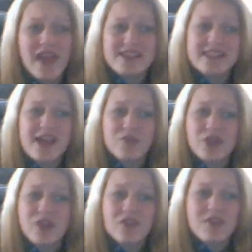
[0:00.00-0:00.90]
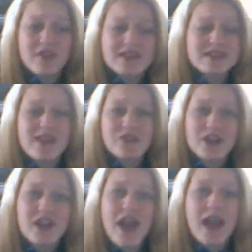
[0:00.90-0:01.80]
and it's never
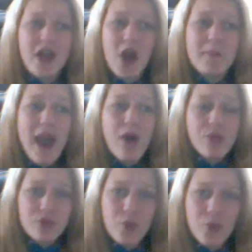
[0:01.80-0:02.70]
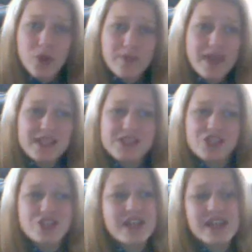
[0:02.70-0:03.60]
gonna come out through the world because they're
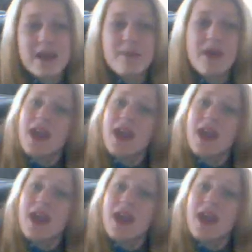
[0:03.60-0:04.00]
just gonna keep